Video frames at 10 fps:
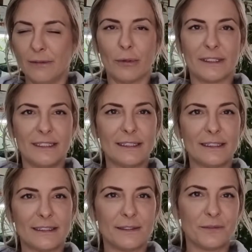once
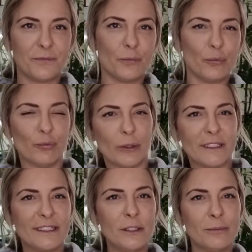
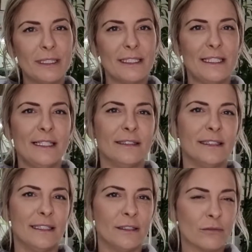the humidity is
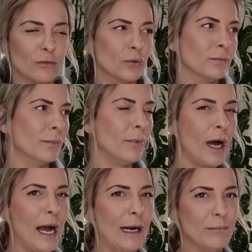in the room,
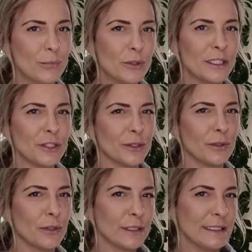I'm pretty
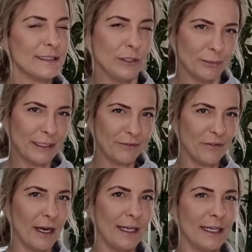sure this
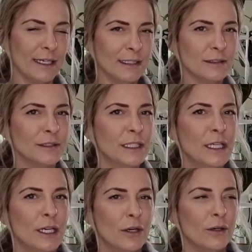humidifier,
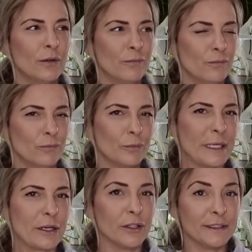
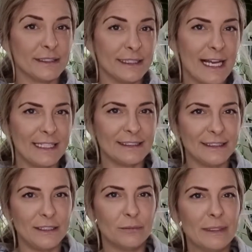because it has the
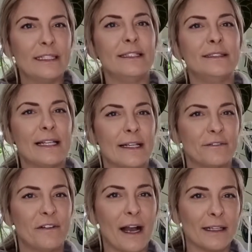humidity stat
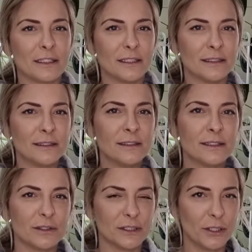function,
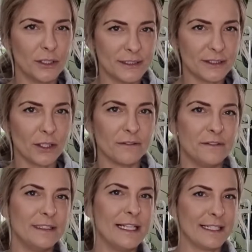so it turns off
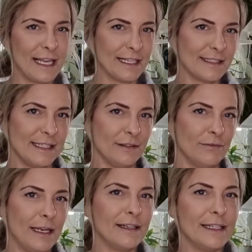and then kicks in
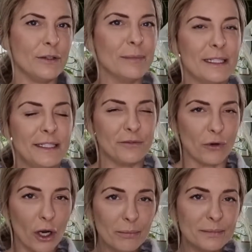when the humidity
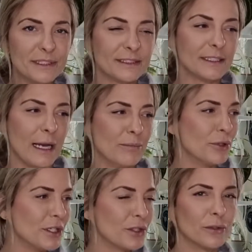drops, I'm
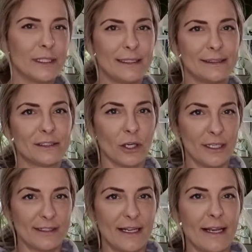pretty sure that's gonna
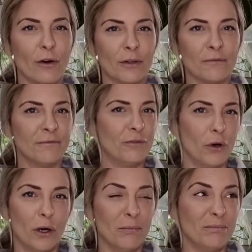stay on for